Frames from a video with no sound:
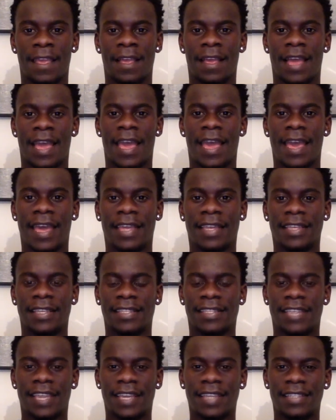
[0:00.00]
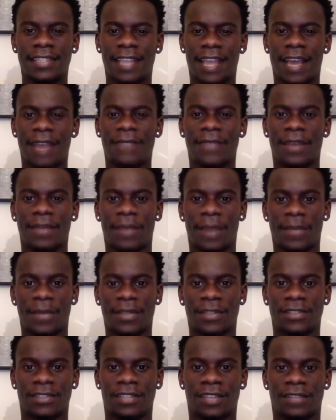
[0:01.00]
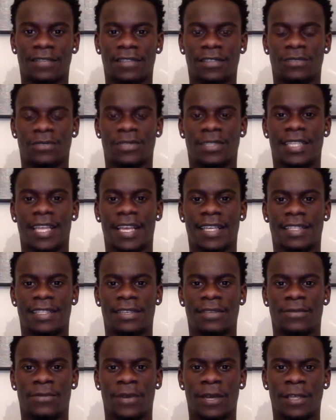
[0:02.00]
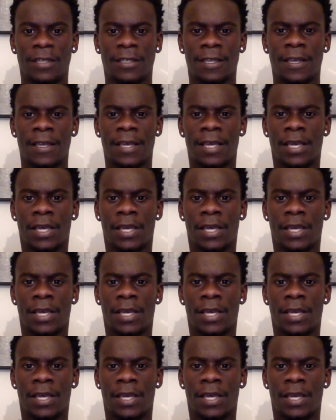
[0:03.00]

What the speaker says: And the second time that my mental toughness was tested was